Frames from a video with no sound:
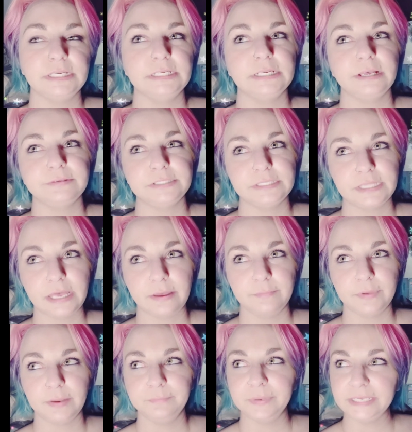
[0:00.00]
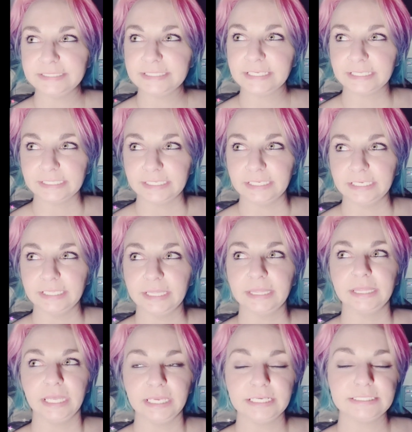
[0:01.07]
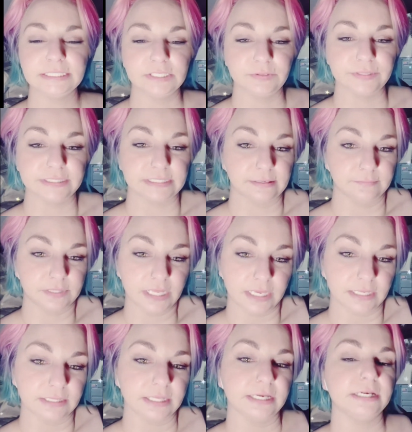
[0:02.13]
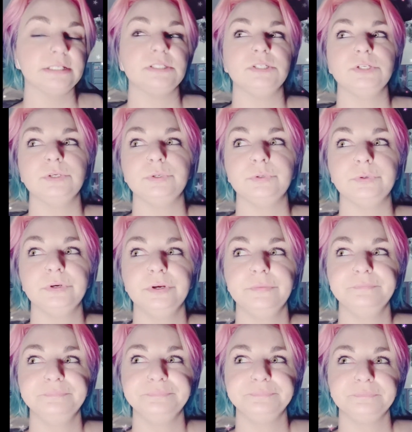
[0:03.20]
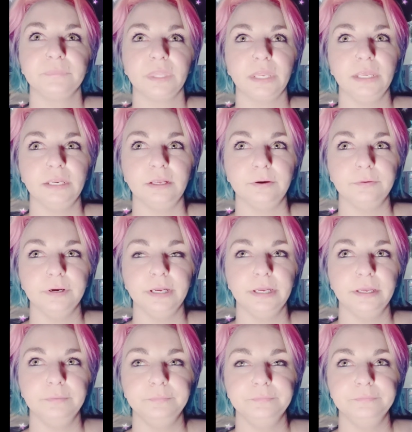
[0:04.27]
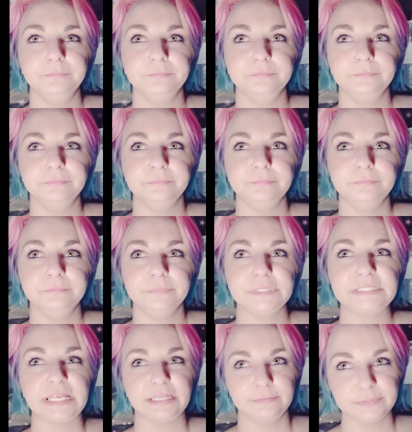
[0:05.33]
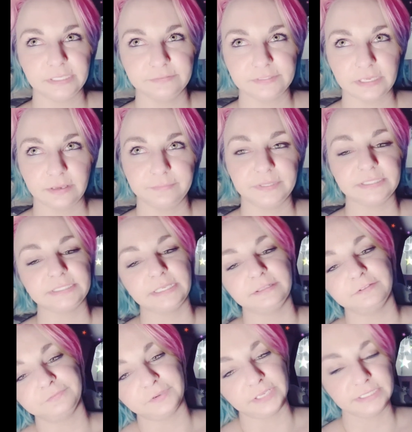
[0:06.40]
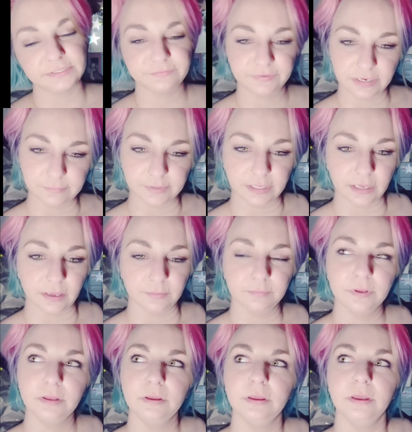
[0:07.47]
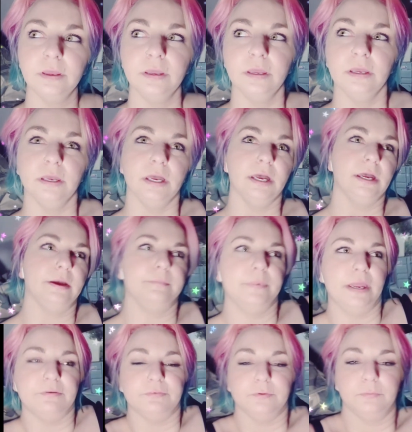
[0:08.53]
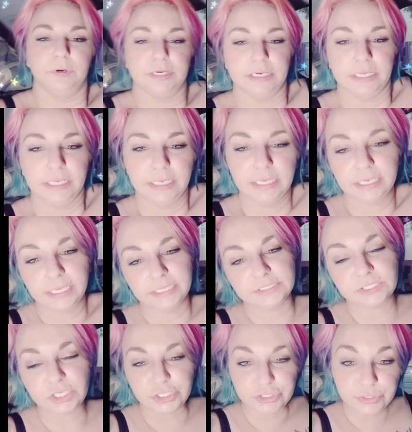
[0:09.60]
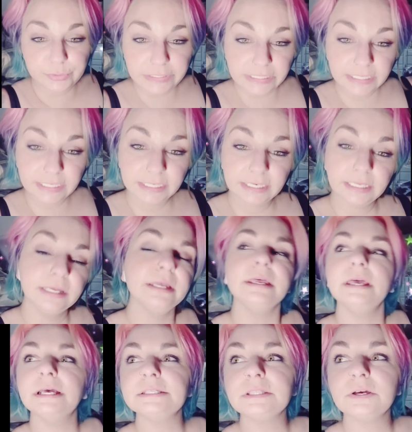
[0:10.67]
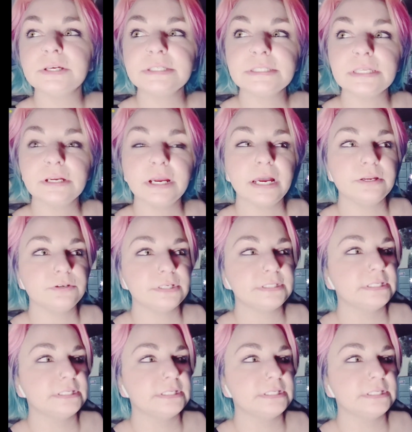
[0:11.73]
it out to them. And basically, they get to do the same thing. They get to, sign themselves up, then sign their friends and family up. Everyone can start doing it as long as their address